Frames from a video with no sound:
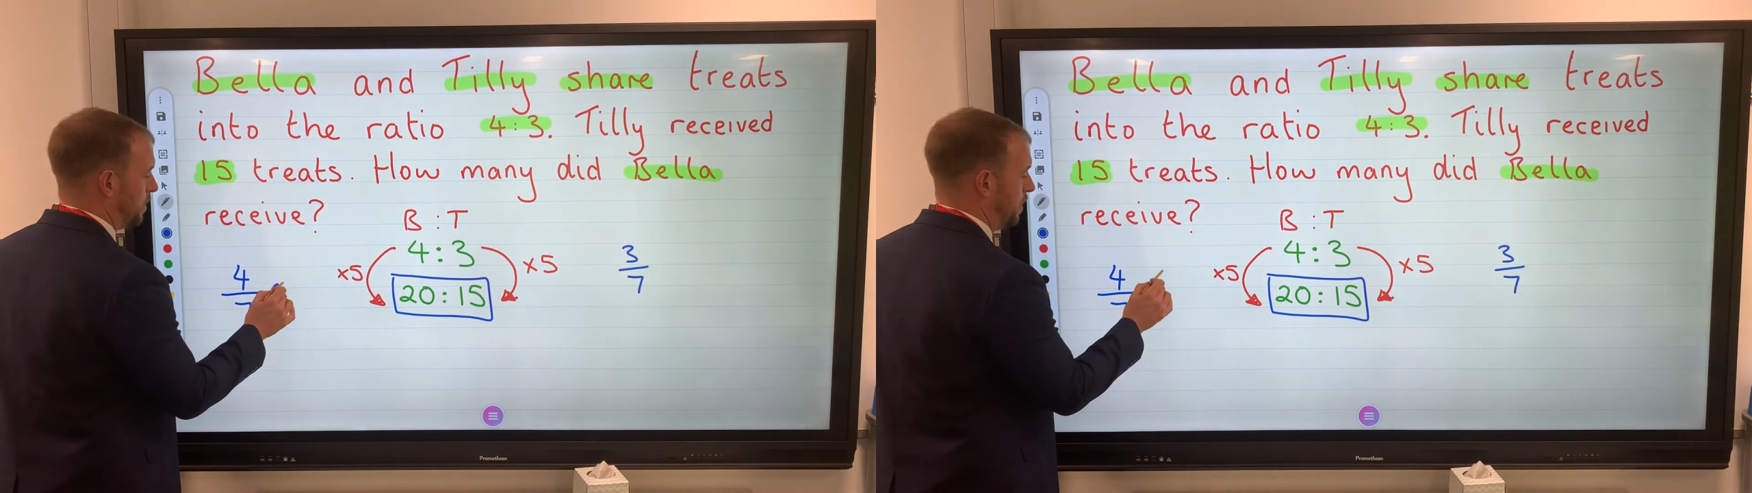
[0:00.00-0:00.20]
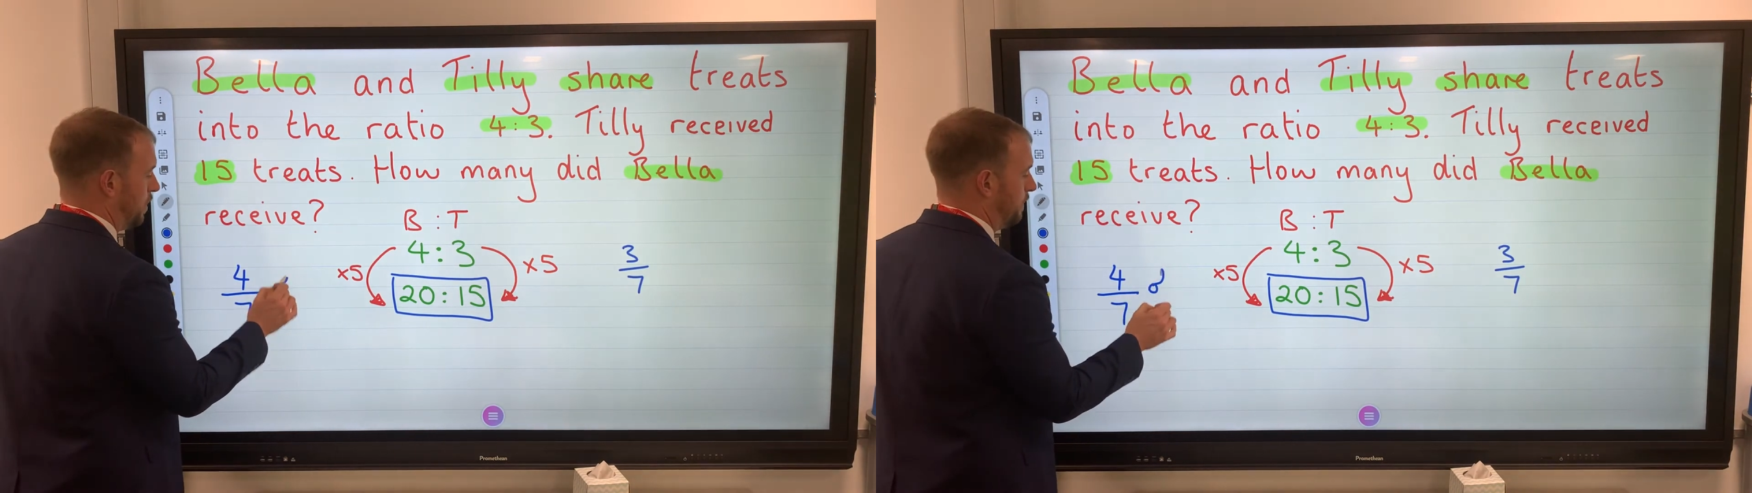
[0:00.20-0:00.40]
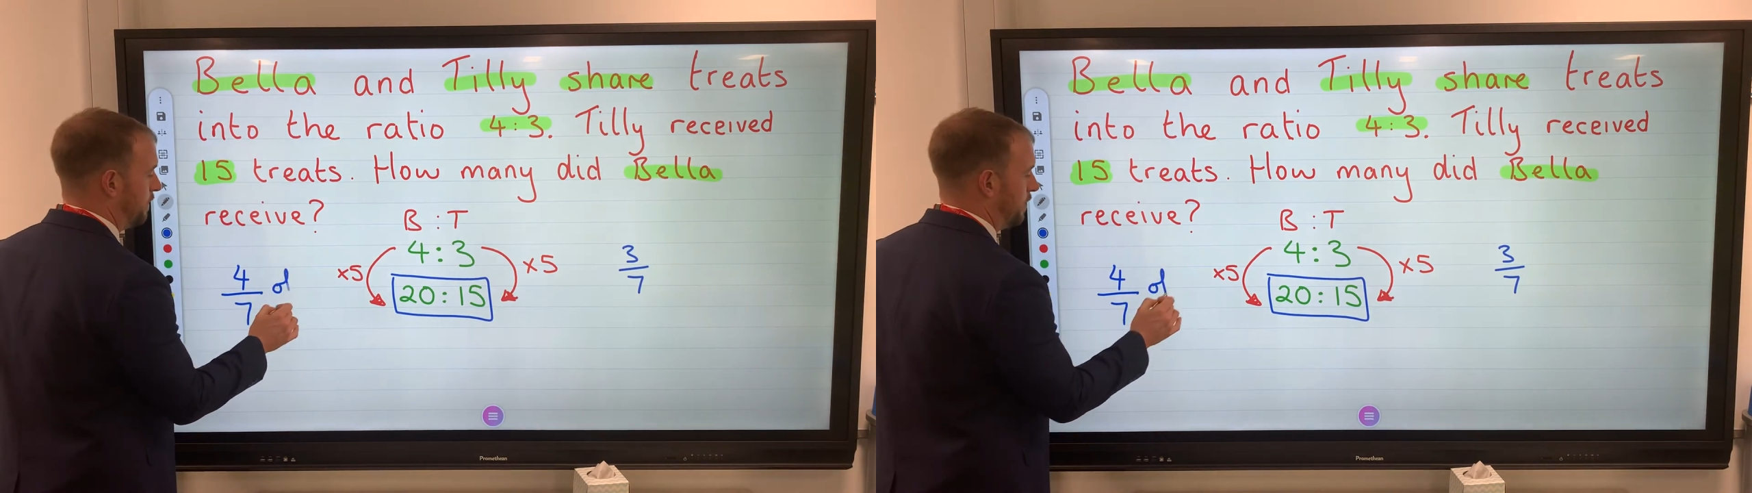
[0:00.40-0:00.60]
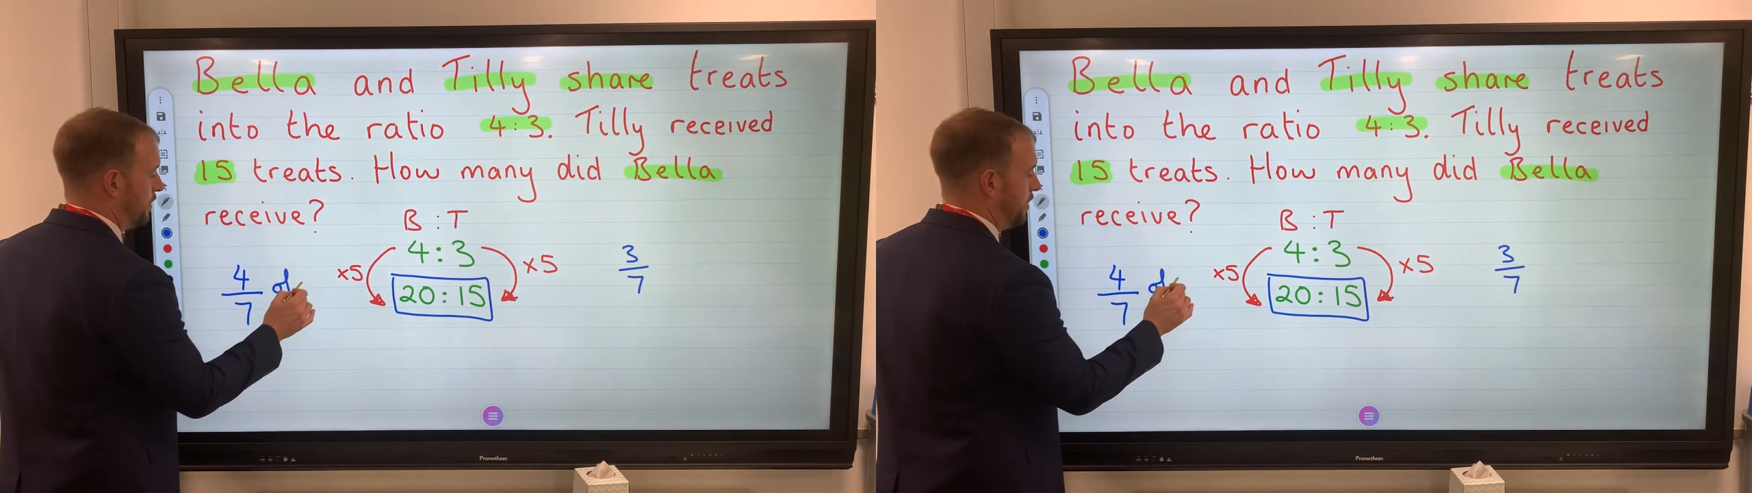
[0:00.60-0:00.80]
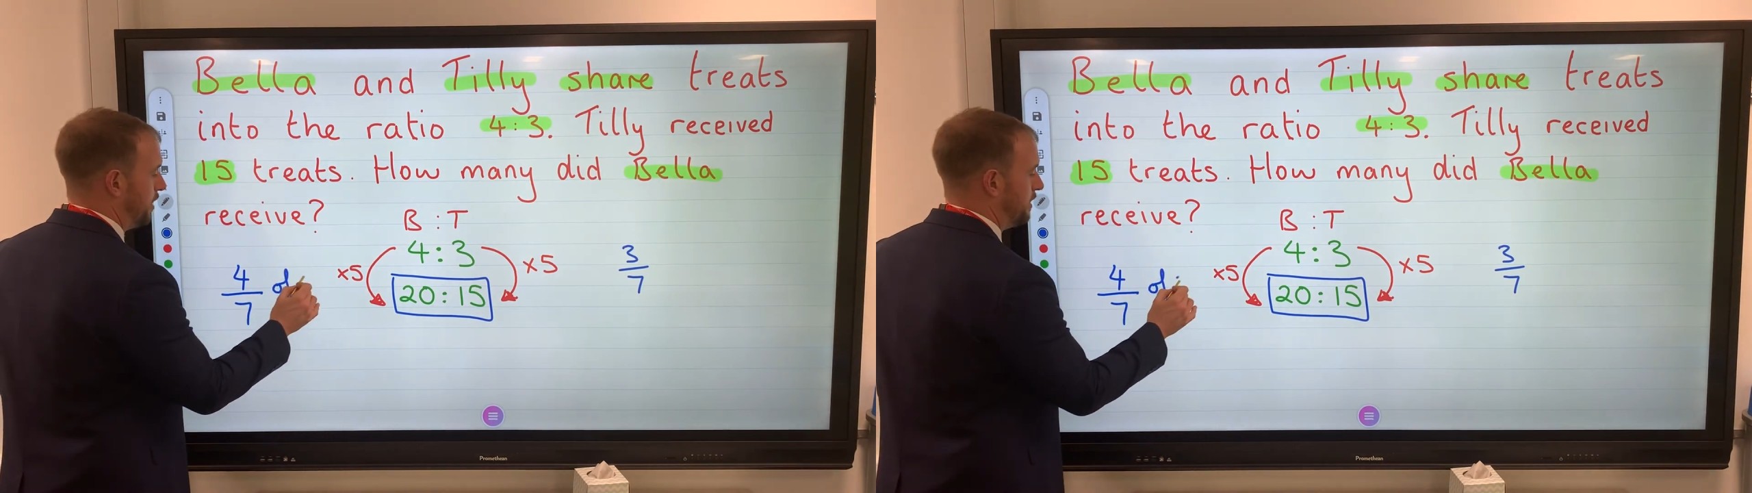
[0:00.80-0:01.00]
of
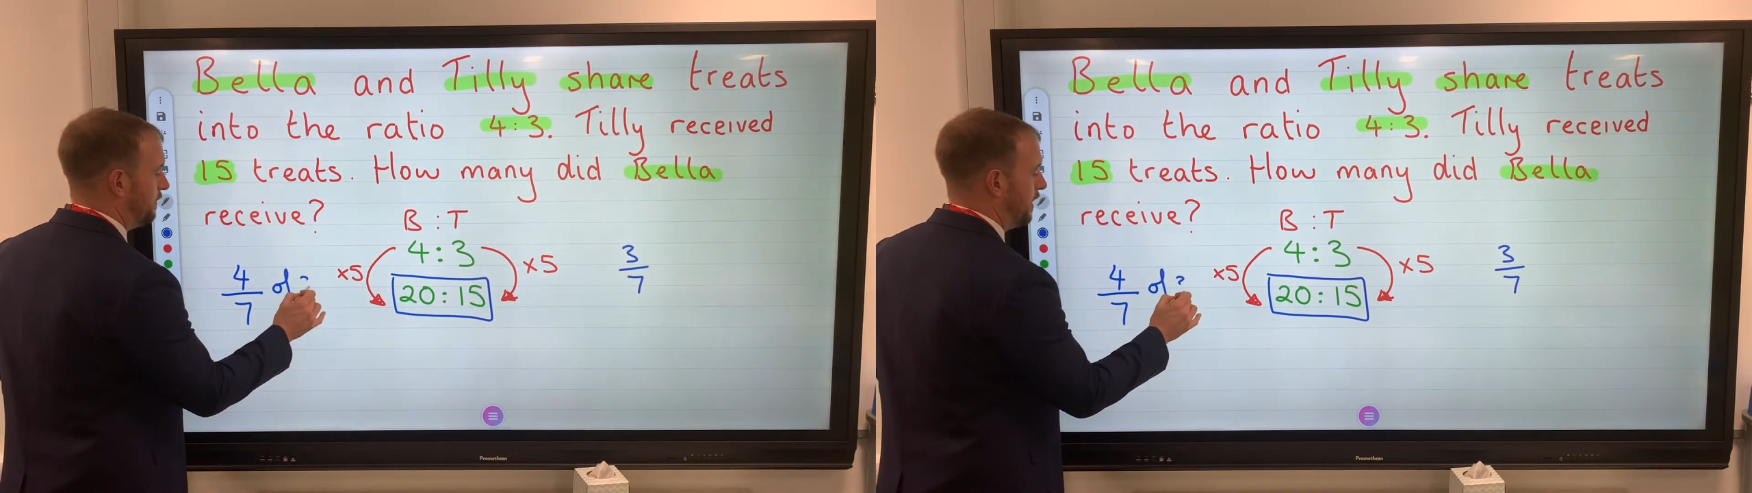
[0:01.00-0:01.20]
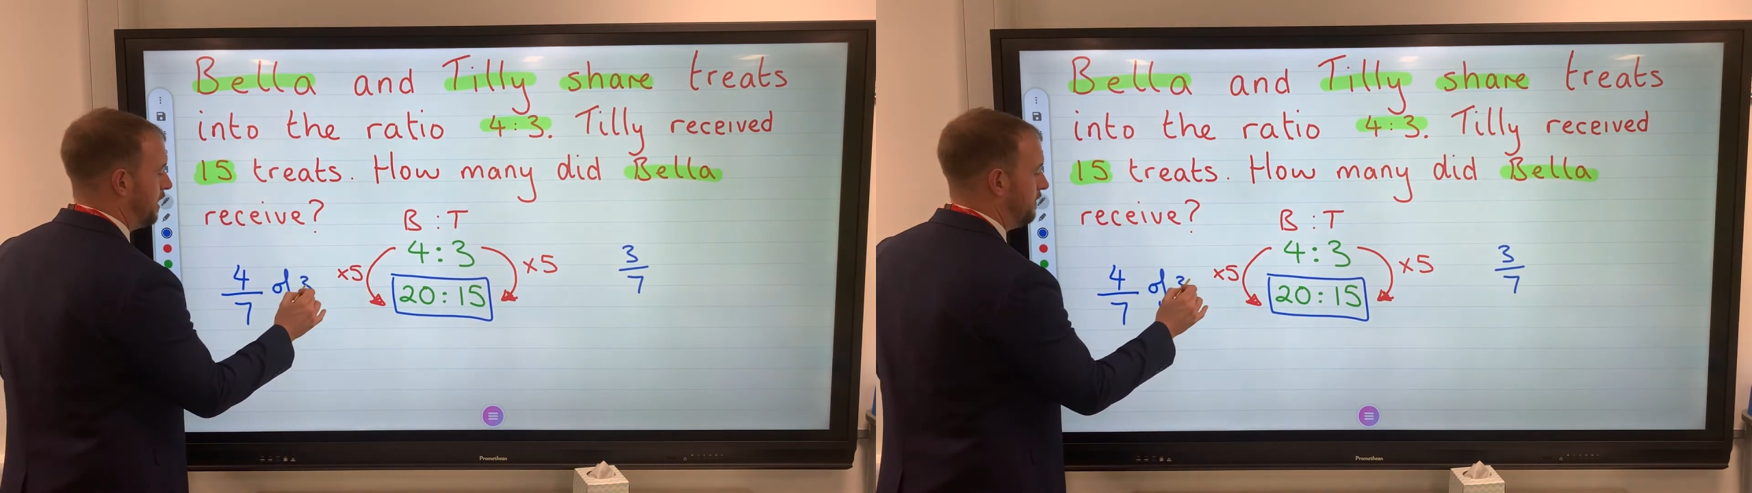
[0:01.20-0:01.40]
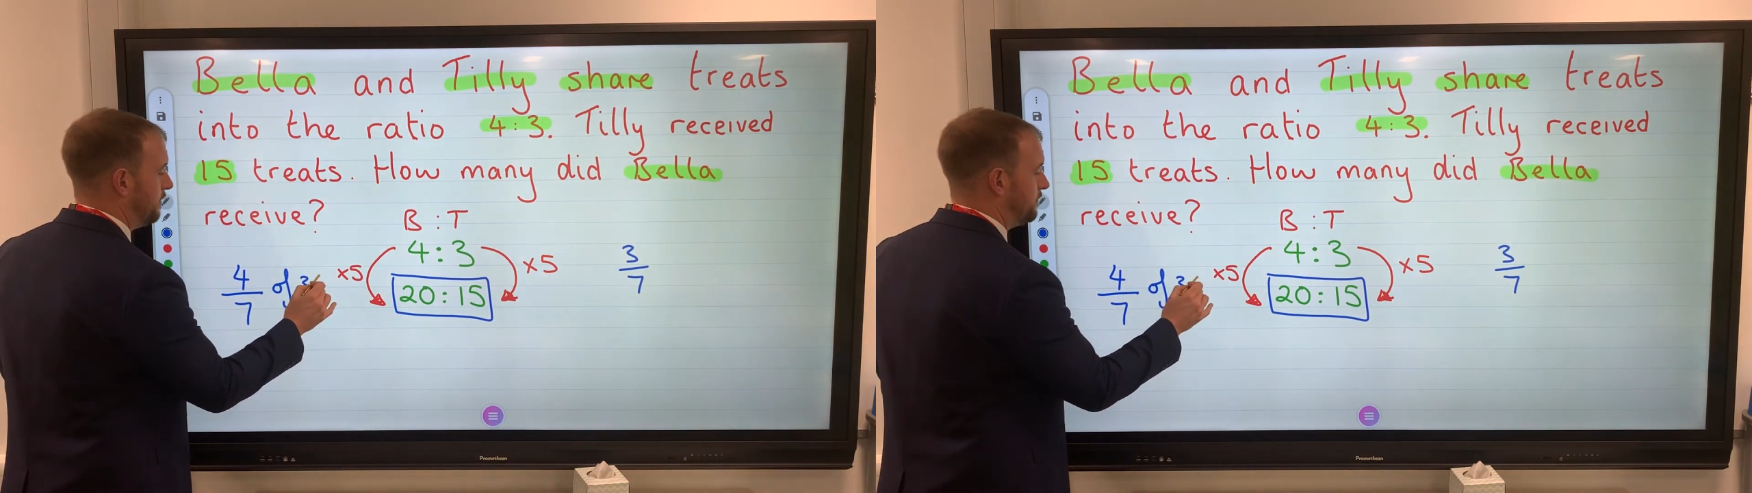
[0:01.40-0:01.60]
35.